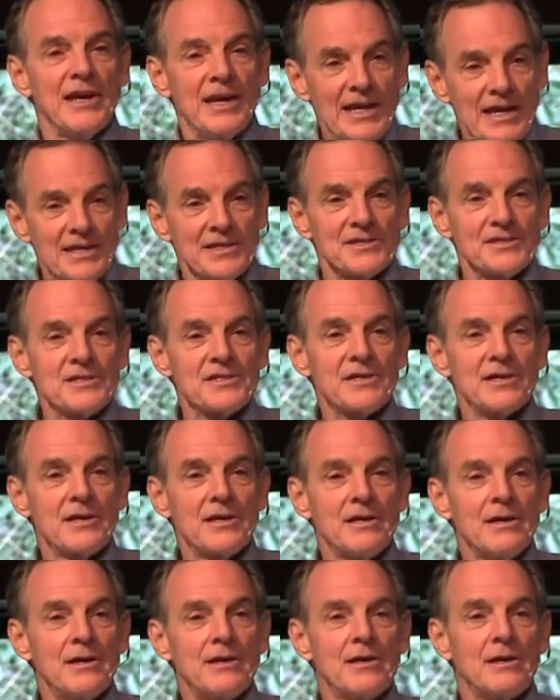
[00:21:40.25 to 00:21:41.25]
is
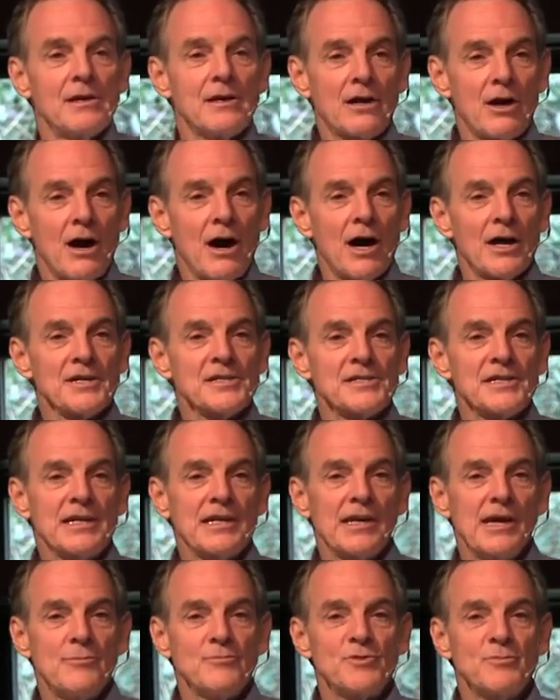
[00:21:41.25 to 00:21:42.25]
God as he
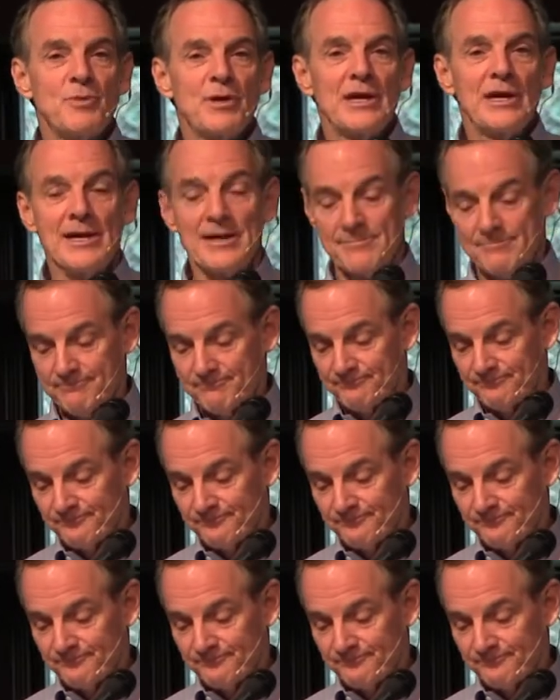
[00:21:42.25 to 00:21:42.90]
claimed to be.